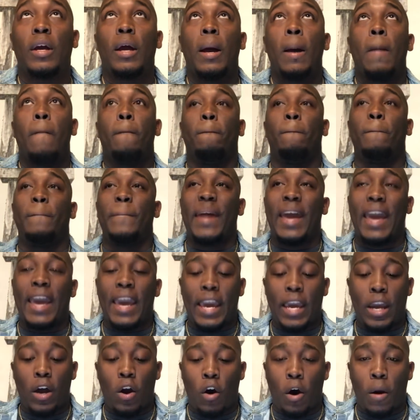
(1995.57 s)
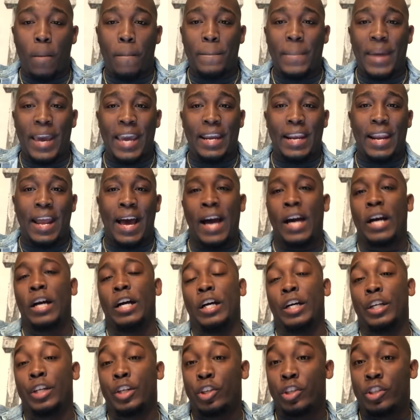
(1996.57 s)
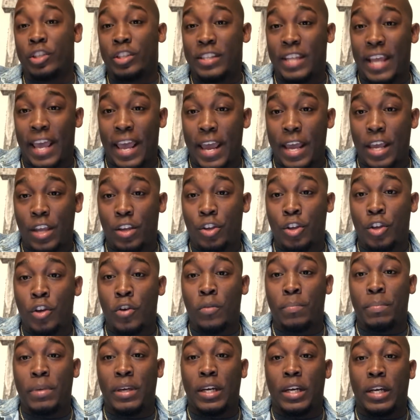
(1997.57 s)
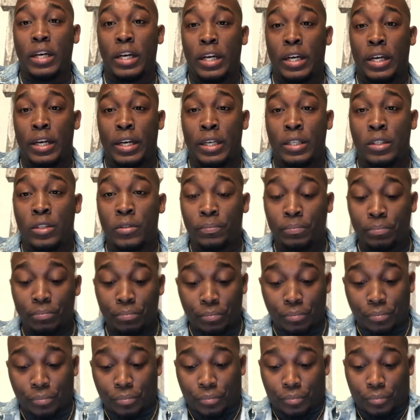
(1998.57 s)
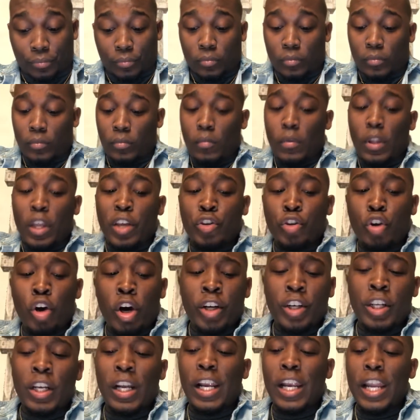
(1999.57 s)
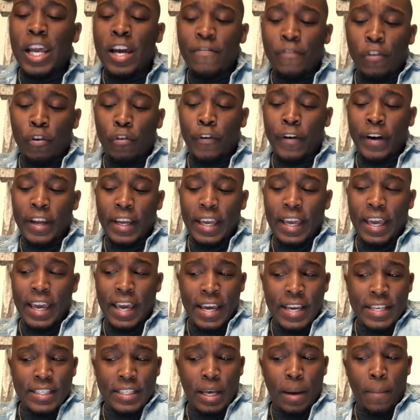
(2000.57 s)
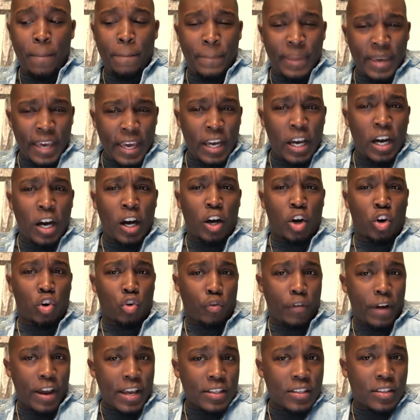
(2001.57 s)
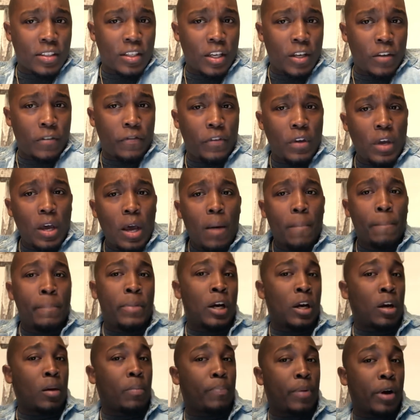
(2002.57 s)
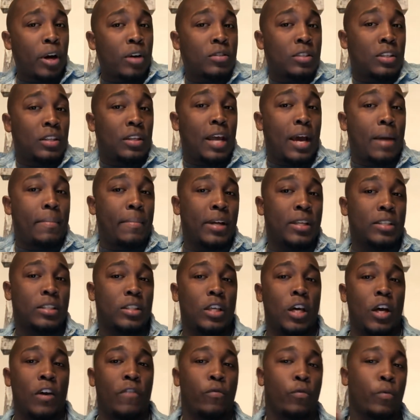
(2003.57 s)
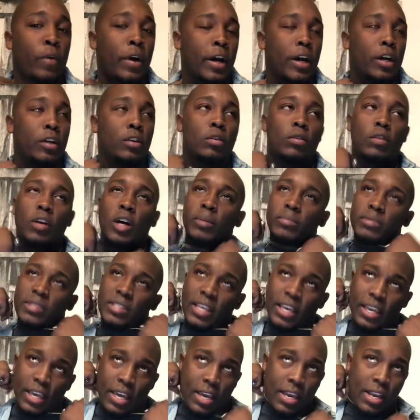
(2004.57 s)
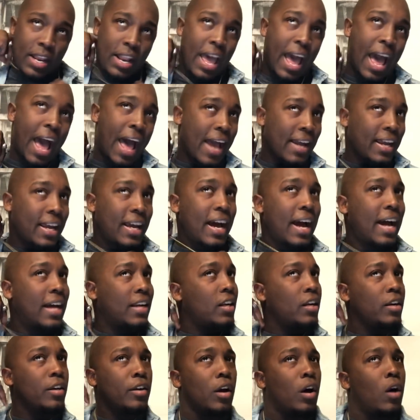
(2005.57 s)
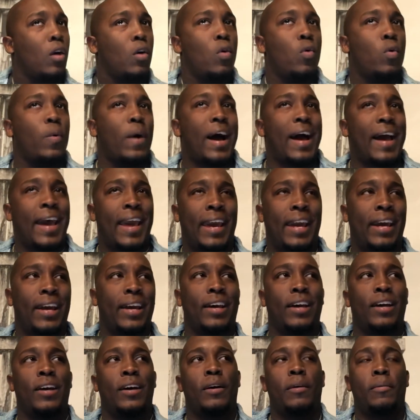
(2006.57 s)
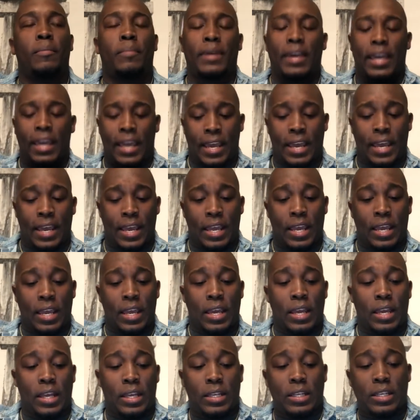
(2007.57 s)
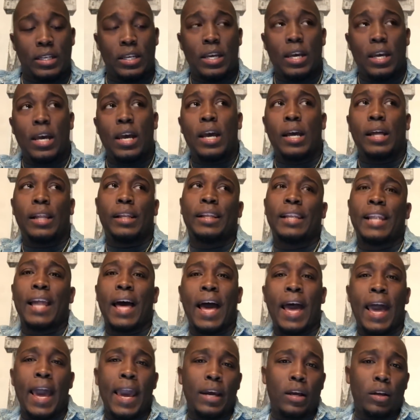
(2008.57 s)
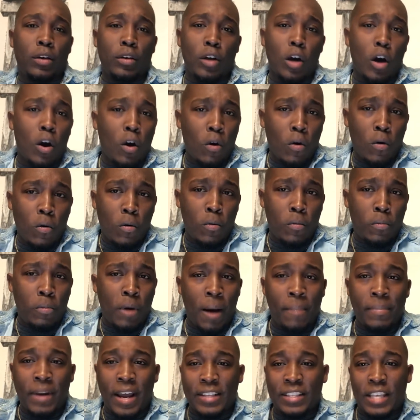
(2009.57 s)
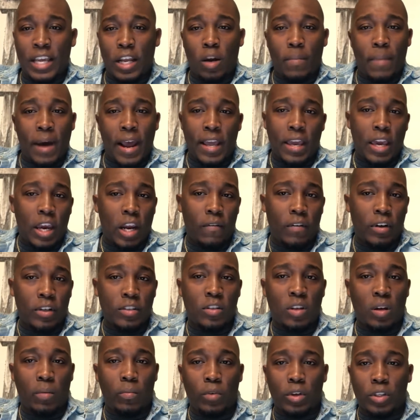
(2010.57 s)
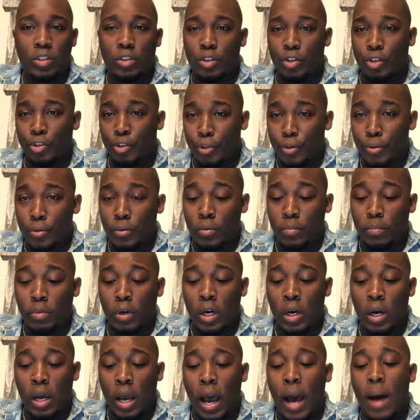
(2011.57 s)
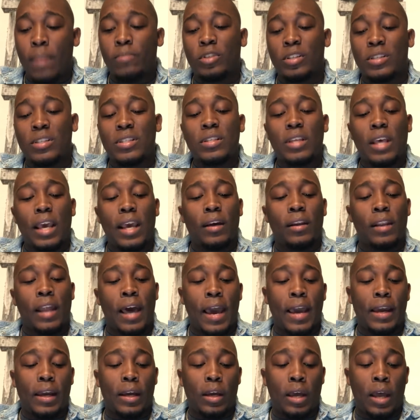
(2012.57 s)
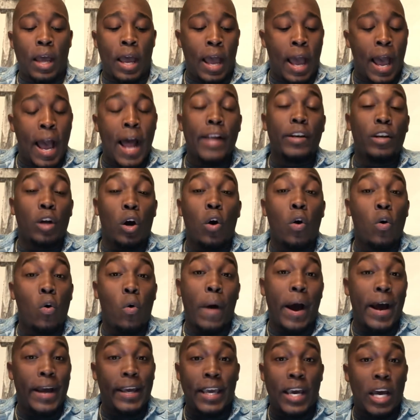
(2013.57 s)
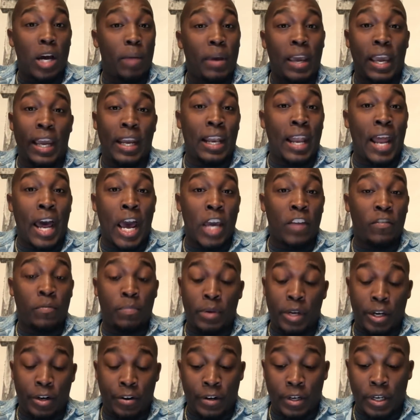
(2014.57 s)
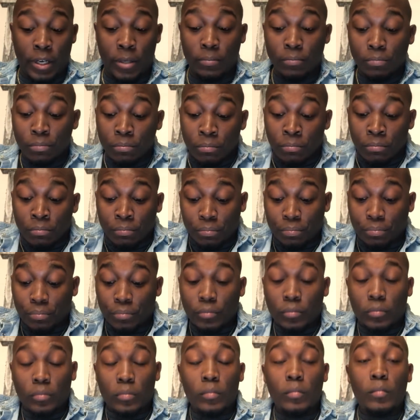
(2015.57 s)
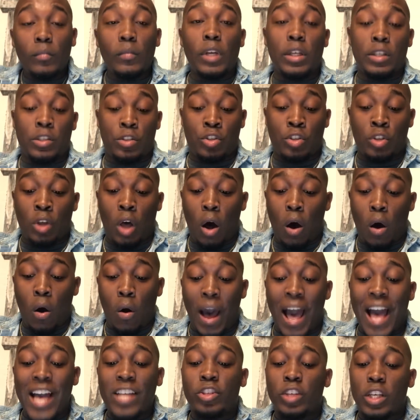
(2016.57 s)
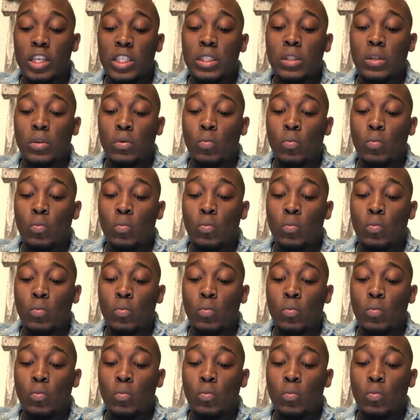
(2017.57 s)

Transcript: may or may not understand you, because your delivery is a bit aggressive. But a person like myself, where, you know what I'm saying, I kind of know who I am, and like, no, I'm not saying nobody can't really tell me what to do, but I'm just saying, like, I know who I am in life, period. So I just,